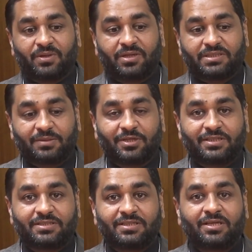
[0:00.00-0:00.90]

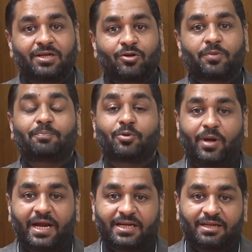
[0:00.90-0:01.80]
customers to be
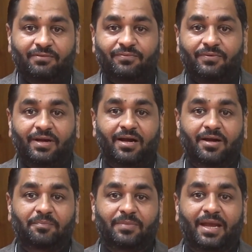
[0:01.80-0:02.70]
proactive
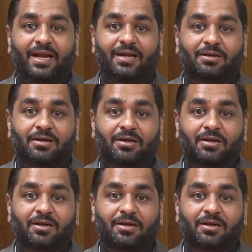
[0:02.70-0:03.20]
and